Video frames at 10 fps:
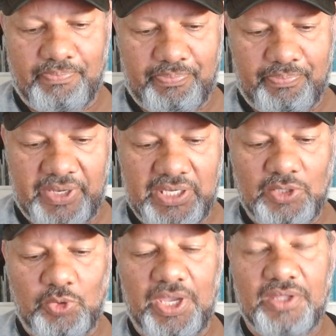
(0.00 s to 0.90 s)

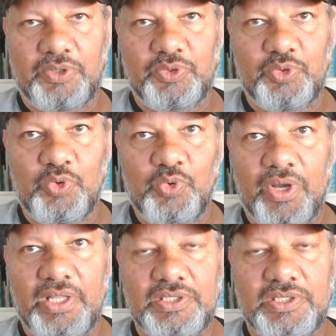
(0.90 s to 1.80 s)
bringing together two
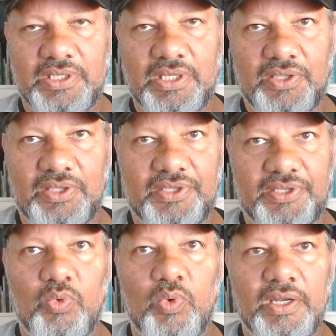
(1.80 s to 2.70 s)
words,
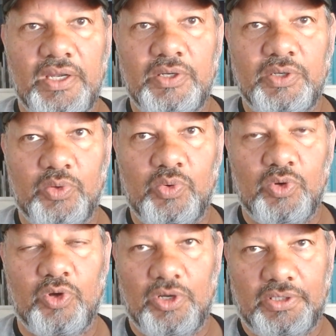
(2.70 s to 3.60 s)
the One true
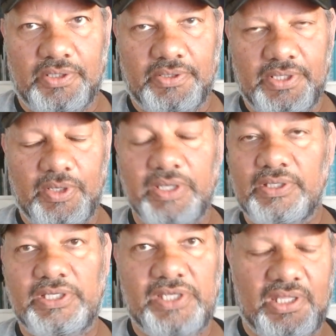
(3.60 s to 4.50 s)
God.
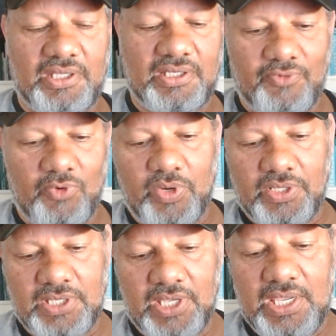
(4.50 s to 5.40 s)
Actually, that's four
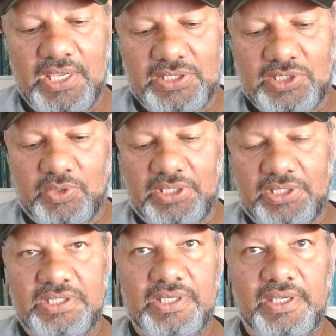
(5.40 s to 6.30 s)
words. So it
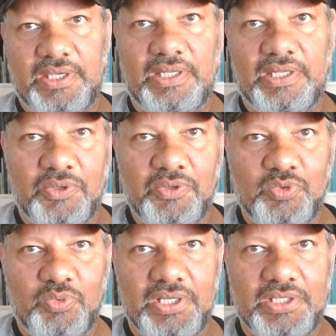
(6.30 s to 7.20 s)
is
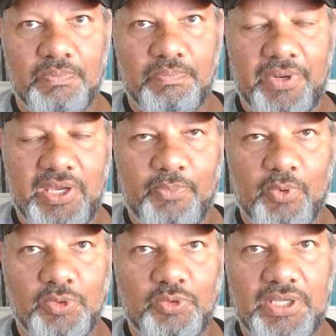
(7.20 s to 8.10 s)
those words
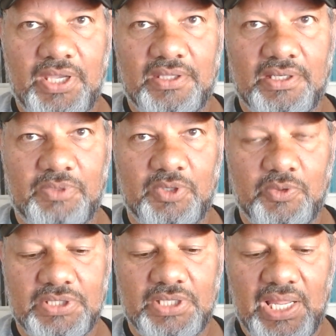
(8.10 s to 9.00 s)
brought together,
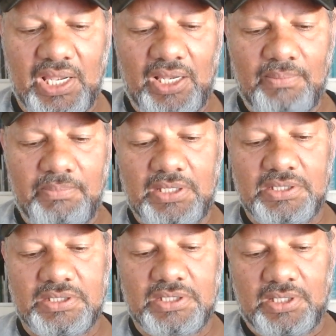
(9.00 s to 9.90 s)
because Al
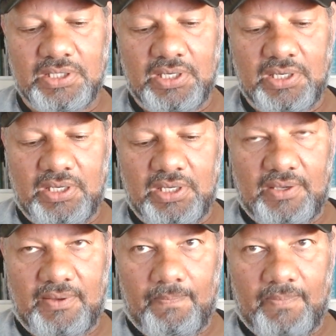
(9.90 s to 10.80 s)
means
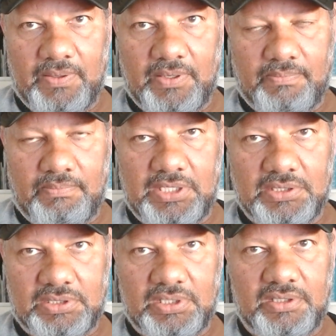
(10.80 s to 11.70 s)

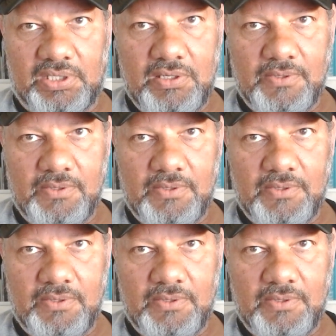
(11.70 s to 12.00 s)
the.